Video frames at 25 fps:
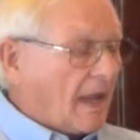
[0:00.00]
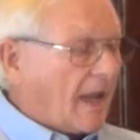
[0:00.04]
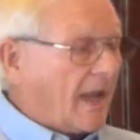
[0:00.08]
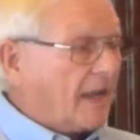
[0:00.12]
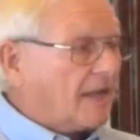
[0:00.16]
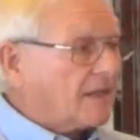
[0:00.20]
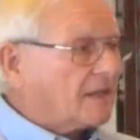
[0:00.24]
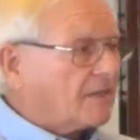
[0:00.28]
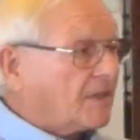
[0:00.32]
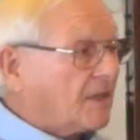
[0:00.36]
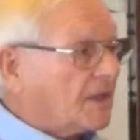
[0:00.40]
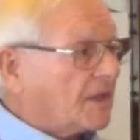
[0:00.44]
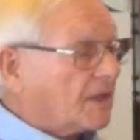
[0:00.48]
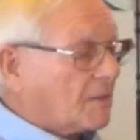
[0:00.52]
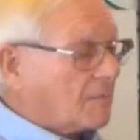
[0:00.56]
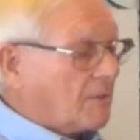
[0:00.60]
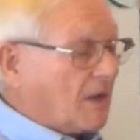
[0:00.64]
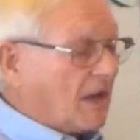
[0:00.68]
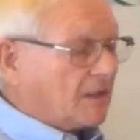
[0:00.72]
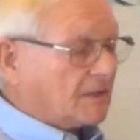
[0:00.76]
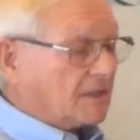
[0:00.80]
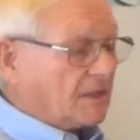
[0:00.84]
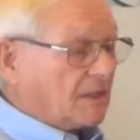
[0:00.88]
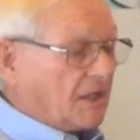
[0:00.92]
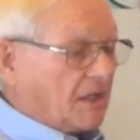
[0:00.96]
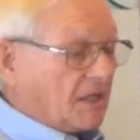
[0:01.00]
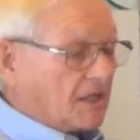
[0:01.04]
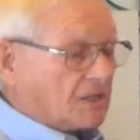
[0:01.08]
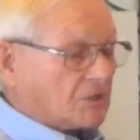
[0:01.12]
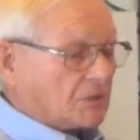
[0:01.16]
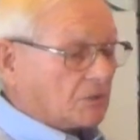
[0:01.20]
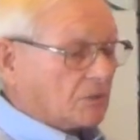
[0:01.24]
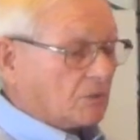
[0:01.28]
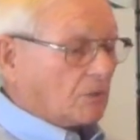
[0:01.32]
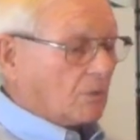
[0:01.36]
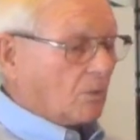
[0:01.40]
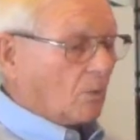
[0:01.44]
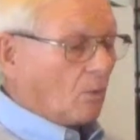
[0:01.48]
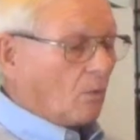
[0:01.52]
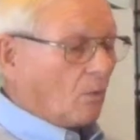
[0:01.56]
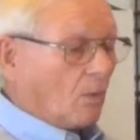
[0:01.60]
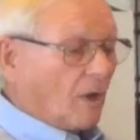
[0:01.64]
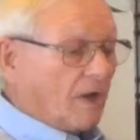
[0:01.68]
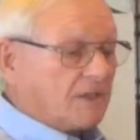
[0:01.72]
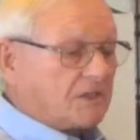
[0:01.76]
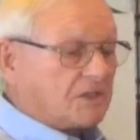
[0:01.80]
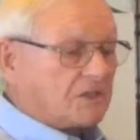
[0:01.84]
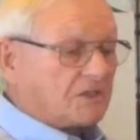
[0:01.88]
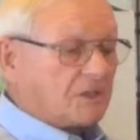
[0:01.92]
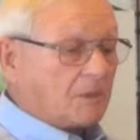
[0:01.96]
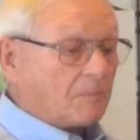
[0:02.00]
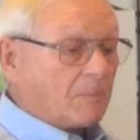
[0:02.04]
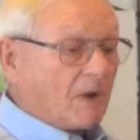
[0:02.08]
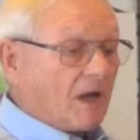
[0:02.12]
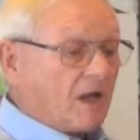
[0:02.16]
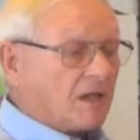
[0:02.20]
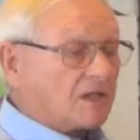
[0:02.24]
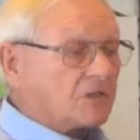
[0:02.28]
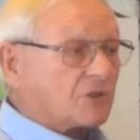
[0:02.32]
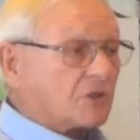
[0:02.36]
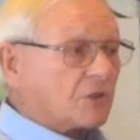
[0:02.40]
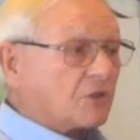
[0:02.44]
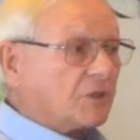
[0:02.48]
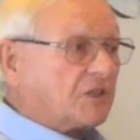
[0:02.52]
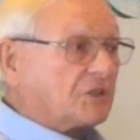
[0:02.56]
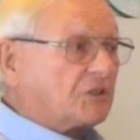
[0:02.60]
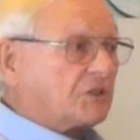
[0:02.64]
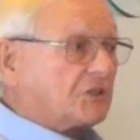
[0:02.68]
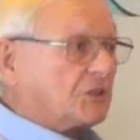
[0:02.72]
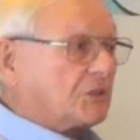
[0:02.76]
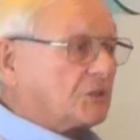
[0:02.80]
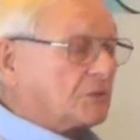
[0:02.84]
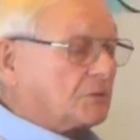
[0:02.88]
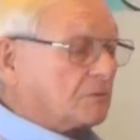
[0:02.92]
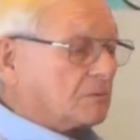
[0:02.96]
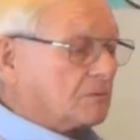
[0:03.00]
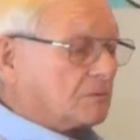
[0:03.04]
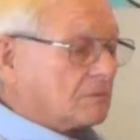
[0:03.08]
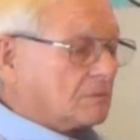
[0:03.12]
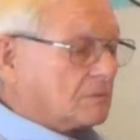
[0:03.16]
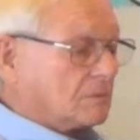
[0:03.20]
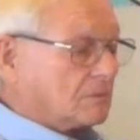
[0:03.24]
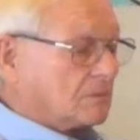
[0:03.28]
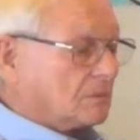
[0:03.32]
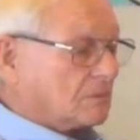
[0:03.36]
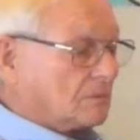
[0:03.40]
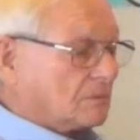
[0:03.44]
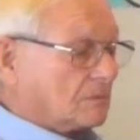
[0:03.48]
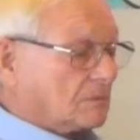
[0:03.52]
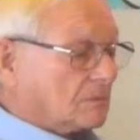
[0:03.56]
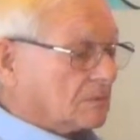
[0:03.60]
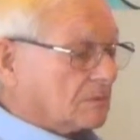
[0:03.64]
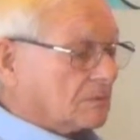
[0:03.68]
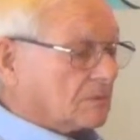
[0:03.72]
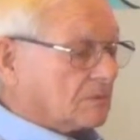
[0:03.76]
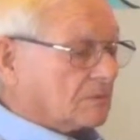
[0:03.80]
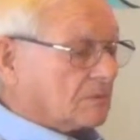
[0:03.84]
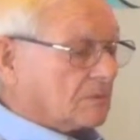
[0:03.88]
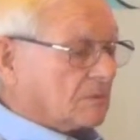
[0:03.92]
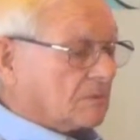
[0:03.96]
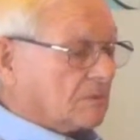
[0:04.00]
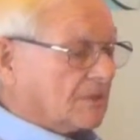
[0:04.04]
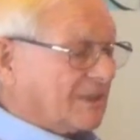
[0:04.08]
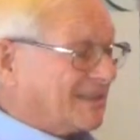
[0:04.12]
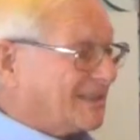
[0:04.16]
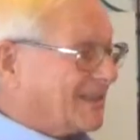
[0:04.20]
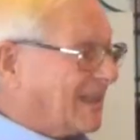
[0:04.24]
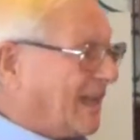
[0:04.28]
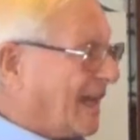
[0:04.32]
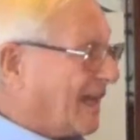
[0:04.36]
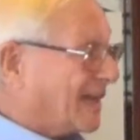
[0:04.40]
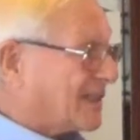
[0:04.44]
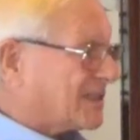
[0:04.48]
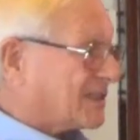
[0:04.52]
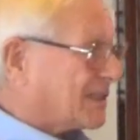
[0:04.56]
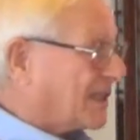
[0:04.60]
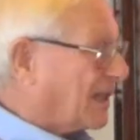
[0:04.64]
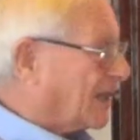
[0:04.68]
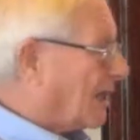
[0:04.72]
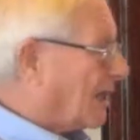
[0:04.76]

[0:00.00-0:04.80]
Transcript: And think about this. Once the bonds are issued, the tax